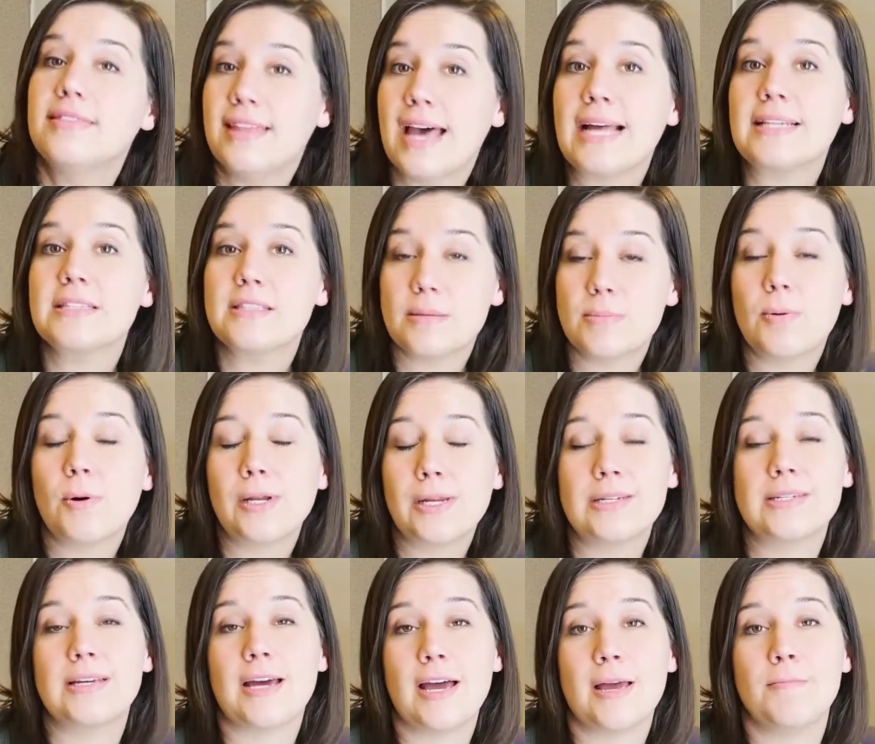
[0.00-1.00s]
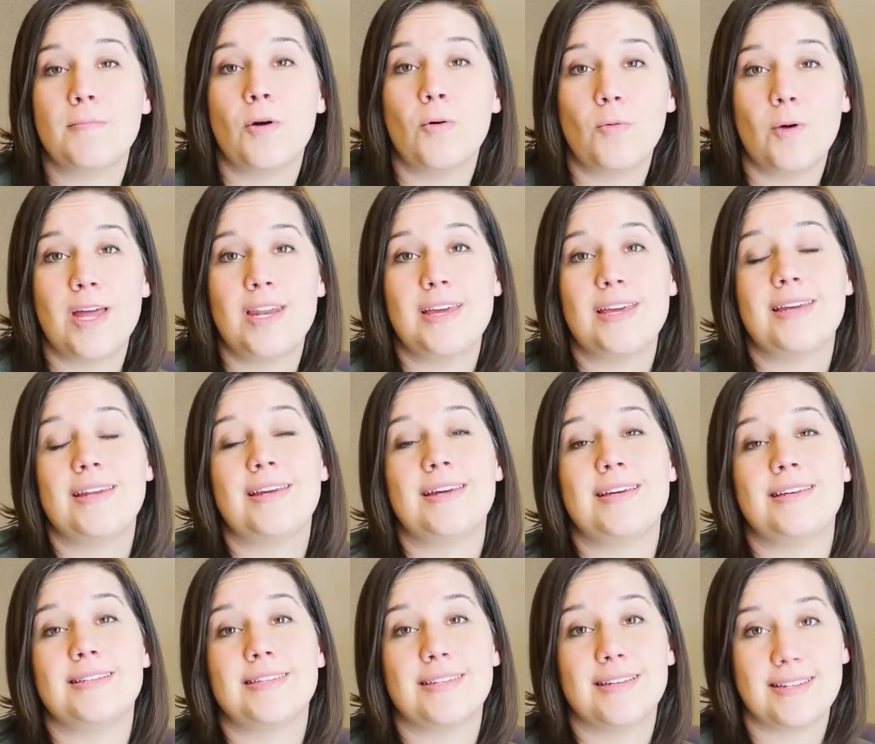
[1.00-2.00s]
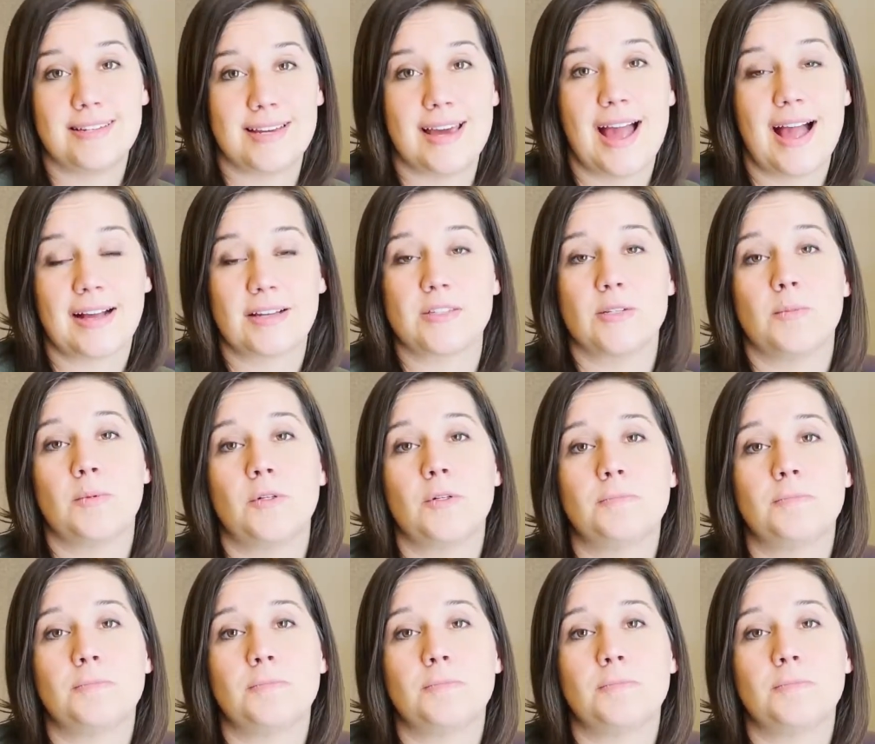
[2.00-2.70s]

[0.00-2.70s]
that's the point in time when it is taxable.